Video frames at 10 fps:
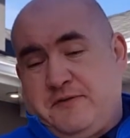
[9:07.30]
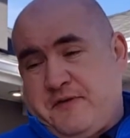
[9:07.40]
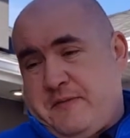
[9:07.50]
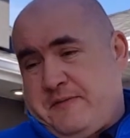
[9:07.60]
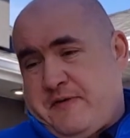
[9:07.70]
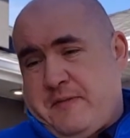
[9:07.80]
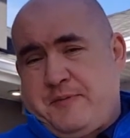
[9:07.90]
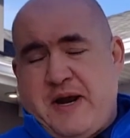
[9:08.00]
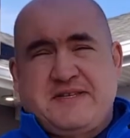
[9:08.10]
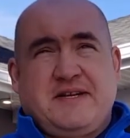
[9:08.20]
From the
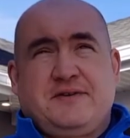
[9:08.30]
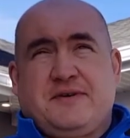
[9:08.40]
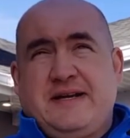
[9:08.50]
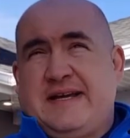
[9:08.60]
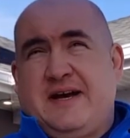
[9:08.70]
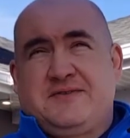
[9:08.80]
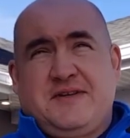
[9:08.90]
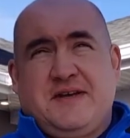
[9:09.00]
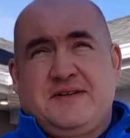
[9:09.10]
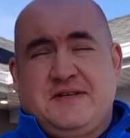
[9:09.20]
president right down
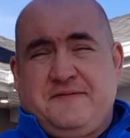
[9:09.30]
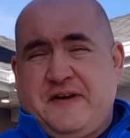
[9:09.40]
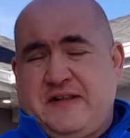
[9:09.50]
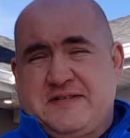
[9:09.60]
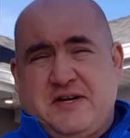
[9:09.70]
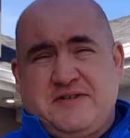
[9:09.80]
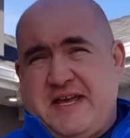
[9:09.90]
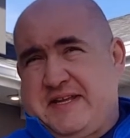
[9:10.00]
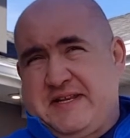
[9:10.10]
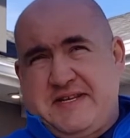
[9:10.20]
to the fellas that are
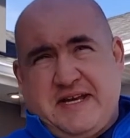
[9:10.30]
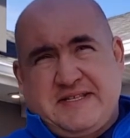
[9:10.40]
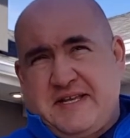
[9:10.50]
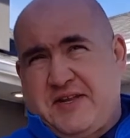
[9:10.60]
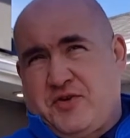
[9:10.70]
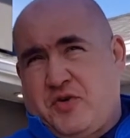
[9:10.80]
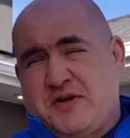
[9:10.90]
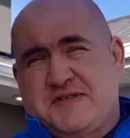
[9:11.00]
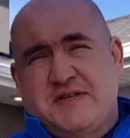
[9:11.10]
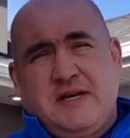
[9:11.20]
taking the tickets at the
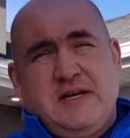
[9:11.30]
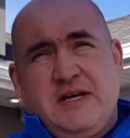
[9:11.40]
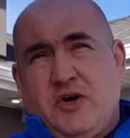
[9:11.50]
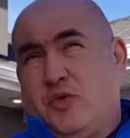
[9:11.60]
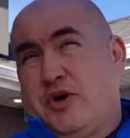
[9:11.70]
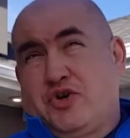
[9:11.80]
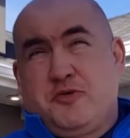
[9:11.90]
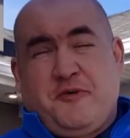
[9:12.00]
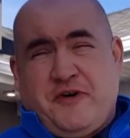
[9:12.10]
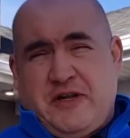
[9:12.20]
doors, we're a
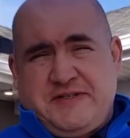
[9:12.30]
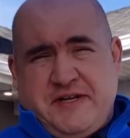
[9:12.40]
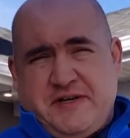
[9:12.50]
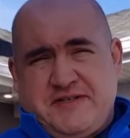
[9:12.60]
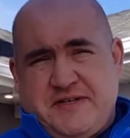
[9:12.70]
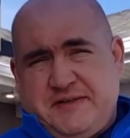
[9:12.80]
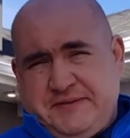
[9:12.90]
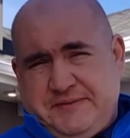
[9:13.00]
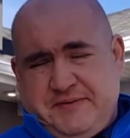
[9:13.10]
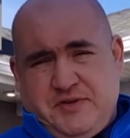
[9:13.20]
group of volunteers,
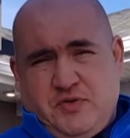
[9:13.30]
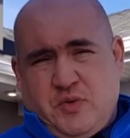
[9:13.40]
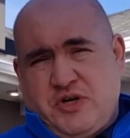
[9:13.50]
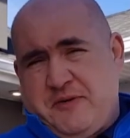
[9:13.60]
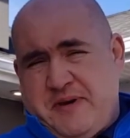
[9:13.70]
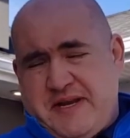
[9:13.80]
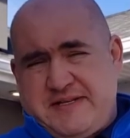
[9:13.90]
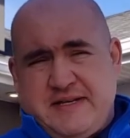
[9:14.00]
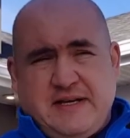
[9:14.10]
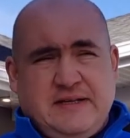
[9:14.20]
and we're
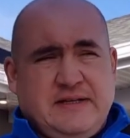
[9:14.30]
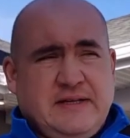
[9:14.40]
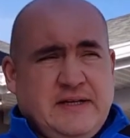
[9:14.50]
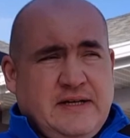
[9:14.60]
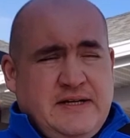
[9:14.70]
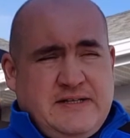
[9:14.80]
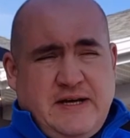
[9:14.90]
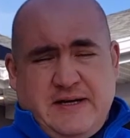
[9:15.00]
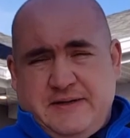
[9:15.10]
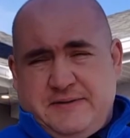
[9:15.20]
committed to
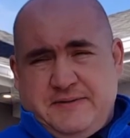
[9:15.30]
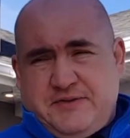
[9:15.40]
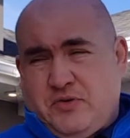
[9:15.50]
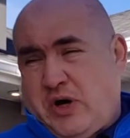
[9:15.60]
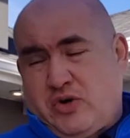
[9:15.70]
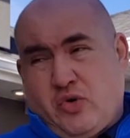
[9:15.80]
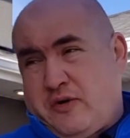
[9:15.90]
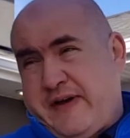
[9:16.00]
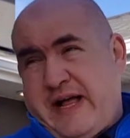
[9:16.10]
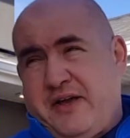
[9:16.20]
our
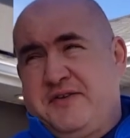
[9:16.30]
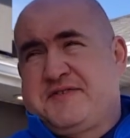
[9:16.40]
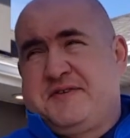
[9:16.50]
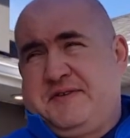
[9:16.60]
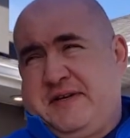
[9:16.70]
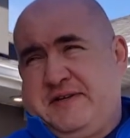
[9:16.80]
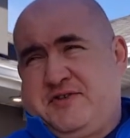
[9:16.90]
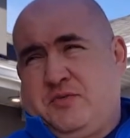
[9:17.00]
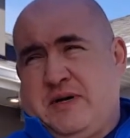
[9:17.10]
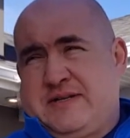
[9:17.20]
core values and
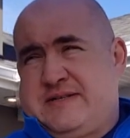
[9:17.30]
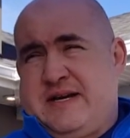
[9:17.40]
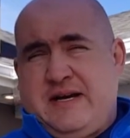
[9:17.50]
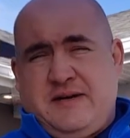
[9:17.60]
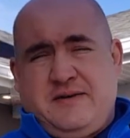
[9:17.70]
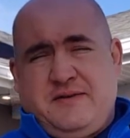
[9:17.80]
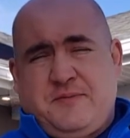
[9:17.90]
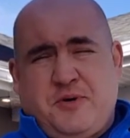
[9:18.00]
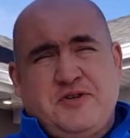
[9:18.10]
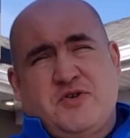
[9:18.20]
to what
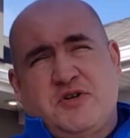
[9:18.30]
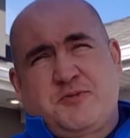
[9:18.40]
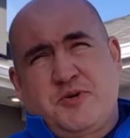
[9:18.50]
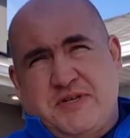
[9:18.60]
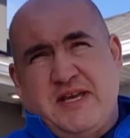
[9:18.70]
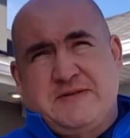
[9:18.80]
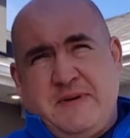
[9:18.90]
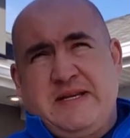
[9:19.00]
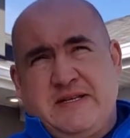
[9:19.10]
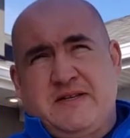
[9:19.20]
the Prince George Spruce Kings
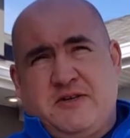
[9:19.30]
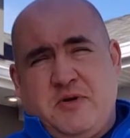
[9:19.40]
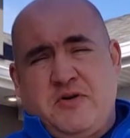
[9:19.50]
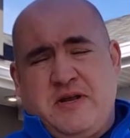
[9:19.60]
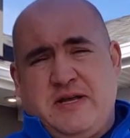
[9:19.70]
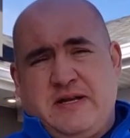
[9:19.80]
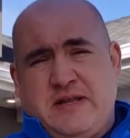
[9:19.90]
mean to the community.